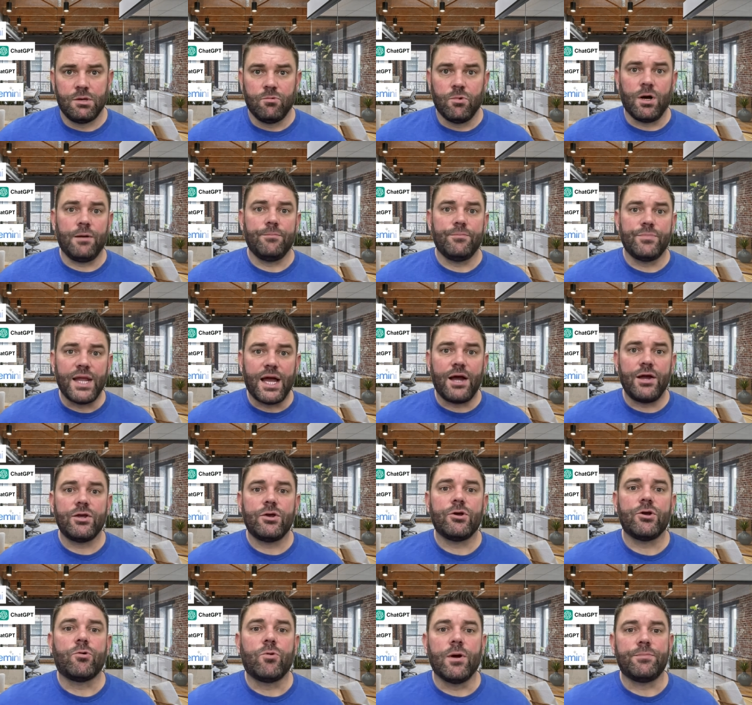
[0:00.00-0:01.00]
Well, now
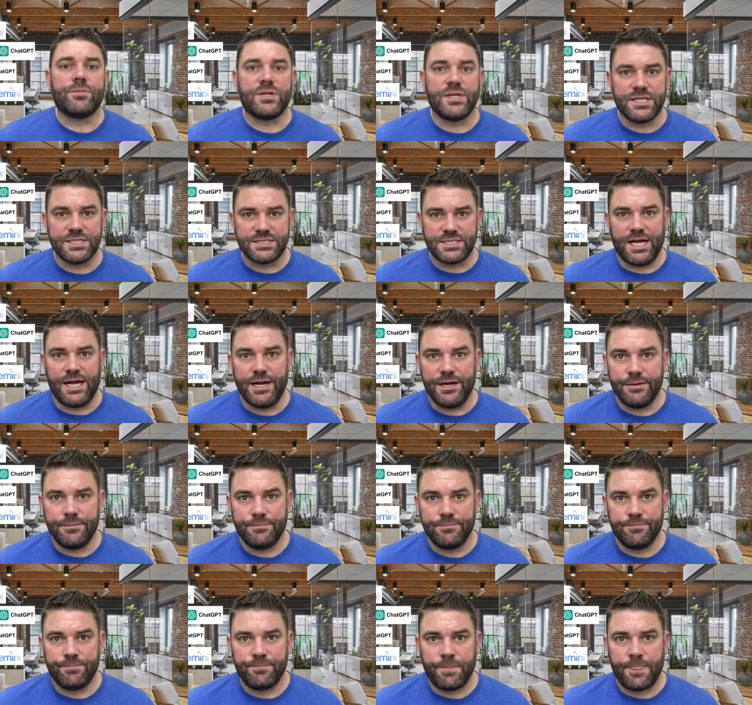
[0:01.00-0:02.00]
you're equipped to decide.
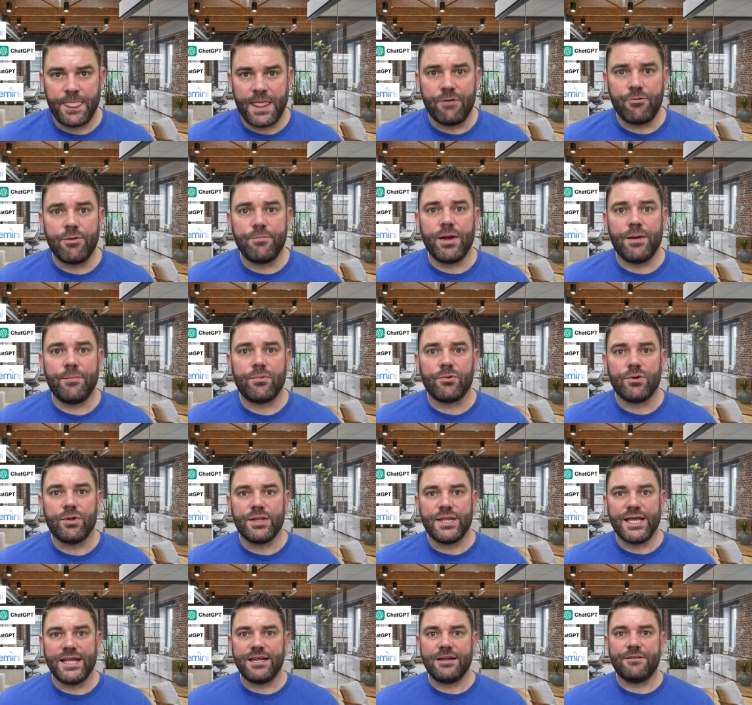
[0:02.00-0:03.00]
And remember
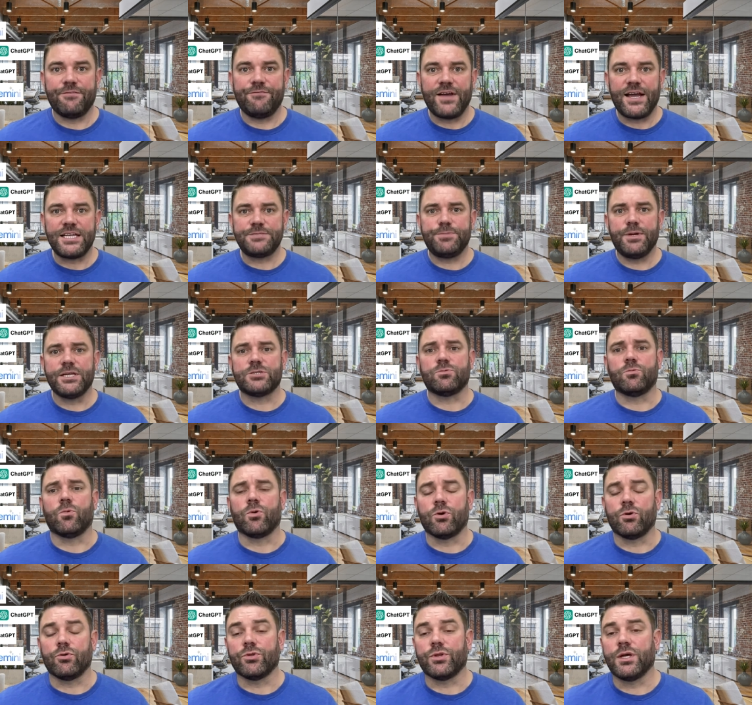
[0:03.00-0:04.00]
that in a fast-paced
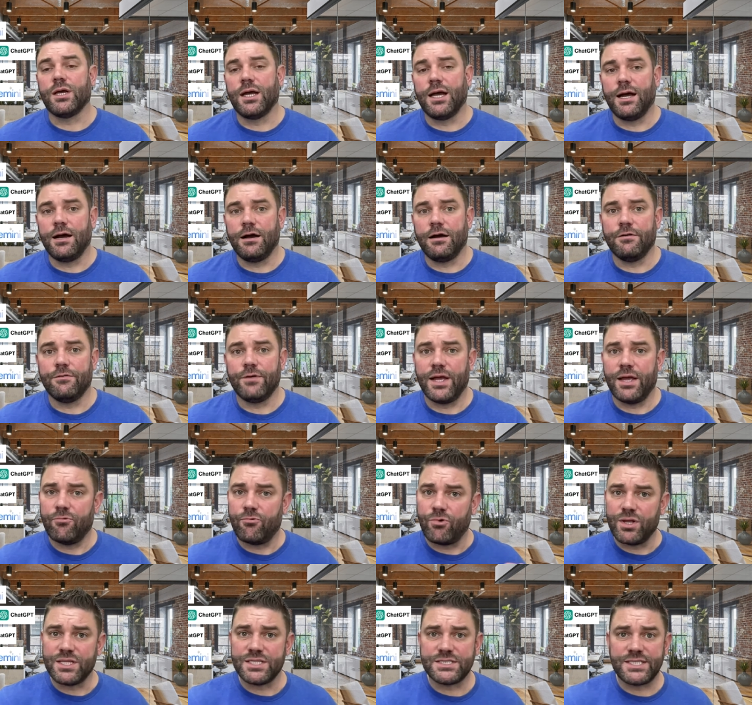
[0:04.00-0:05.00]
world of
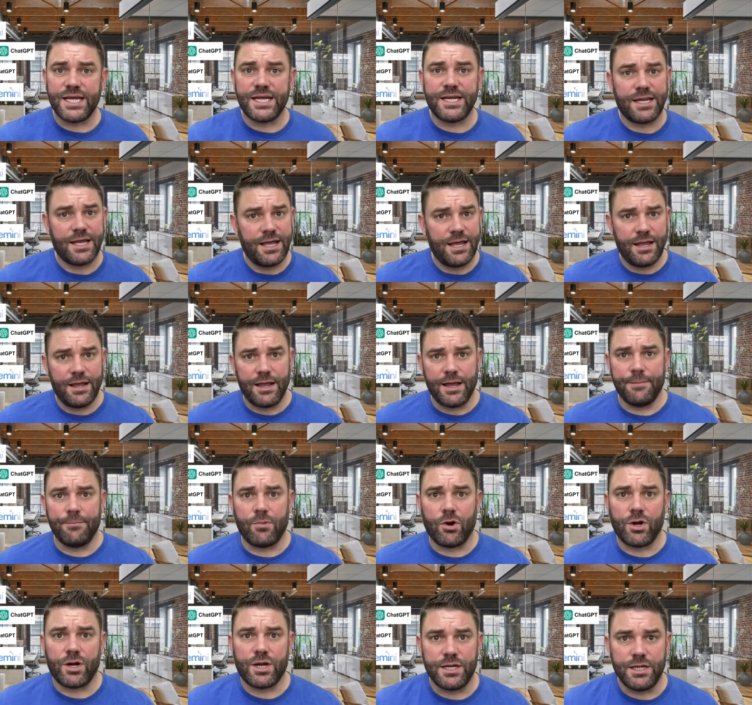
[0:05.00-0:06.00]
real estate and
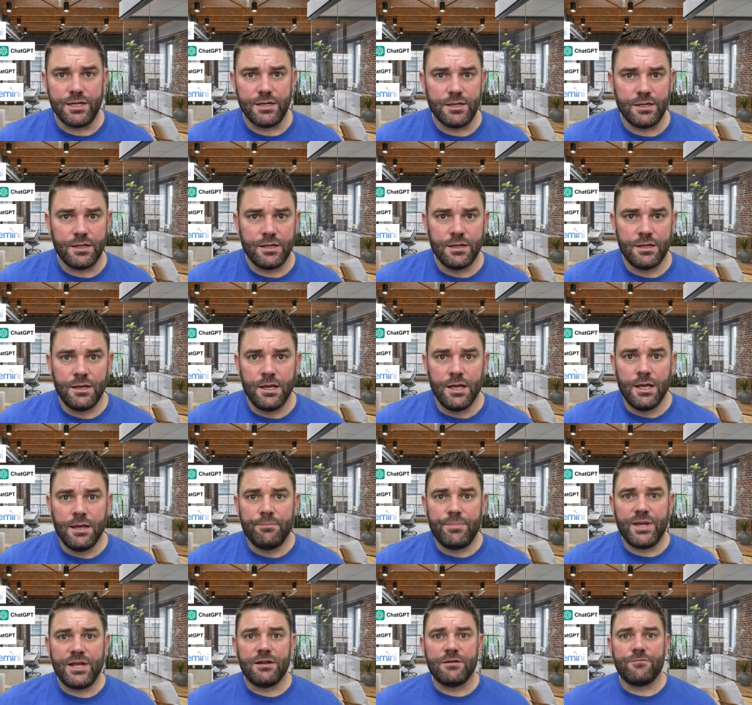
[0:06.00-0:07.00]
marketing,
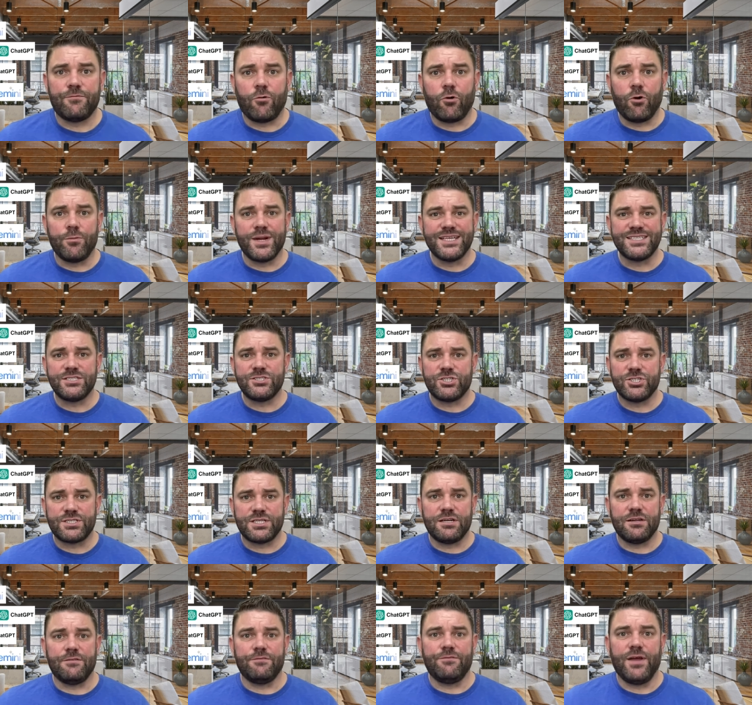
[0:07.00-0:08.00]
being informed isn't just
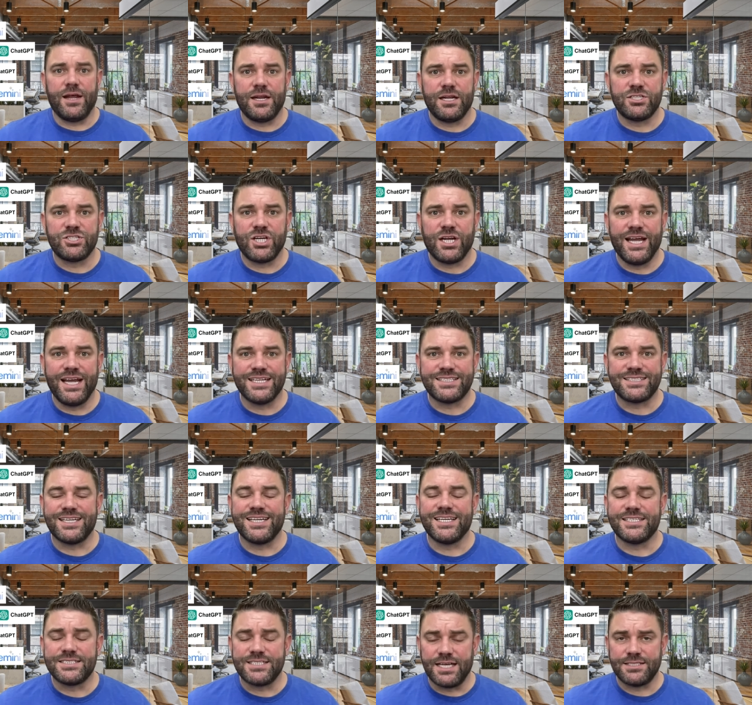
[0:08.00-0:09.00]
an advantage, it's a
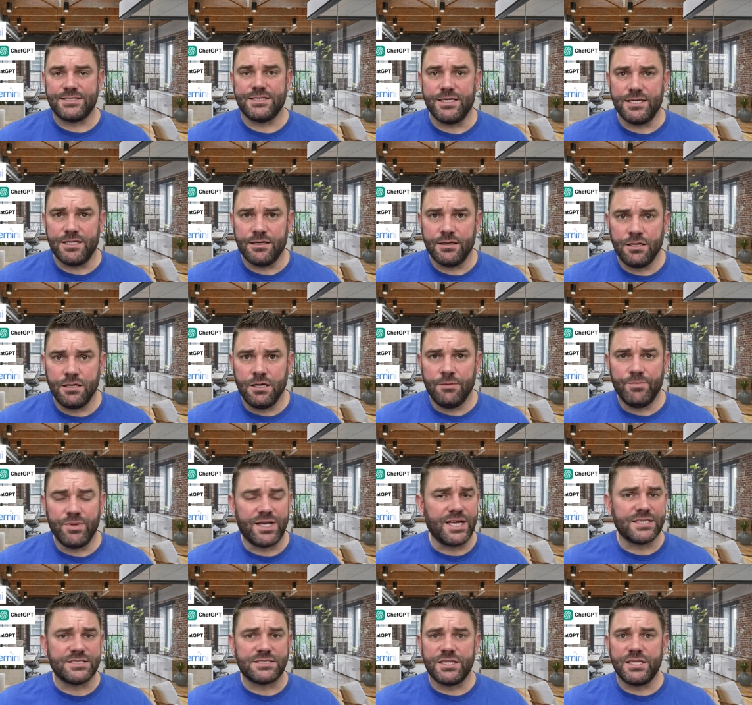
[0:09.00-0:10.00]
necessity,
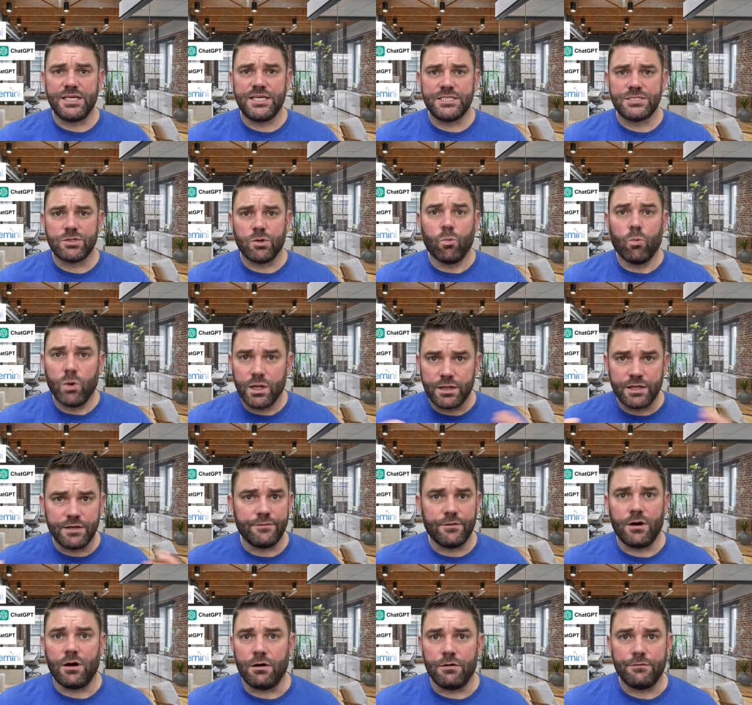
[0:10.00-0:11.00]
because these will
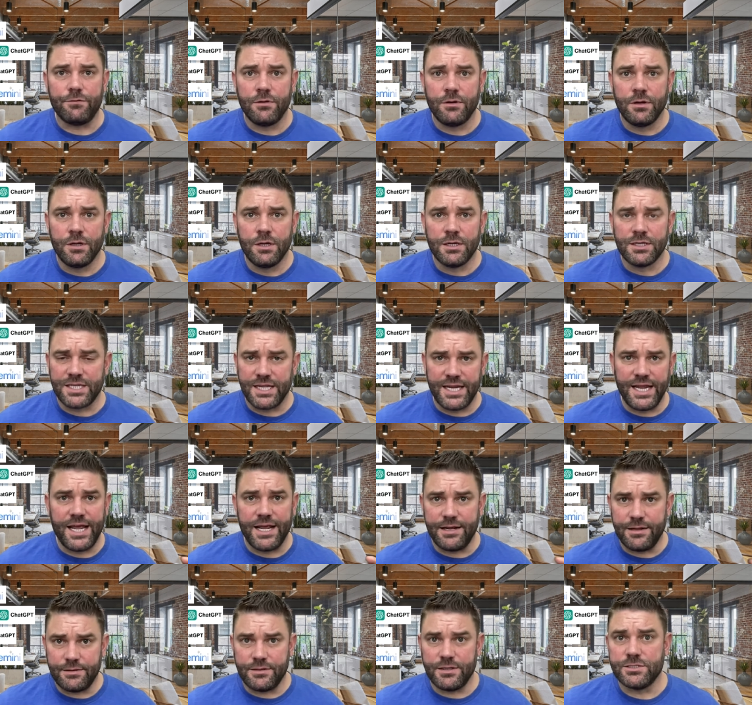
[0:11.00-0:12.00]
evolve.
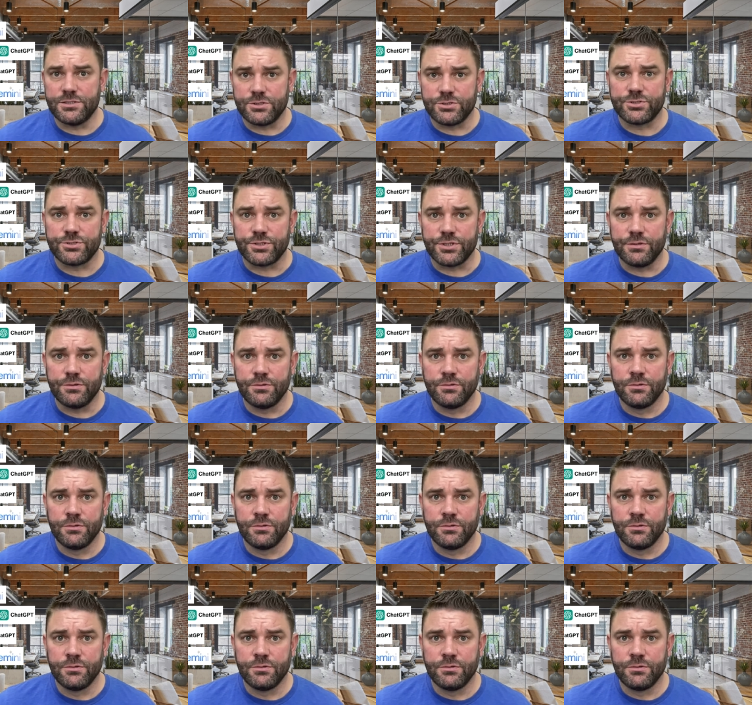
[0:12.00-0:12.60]
Today, these are true.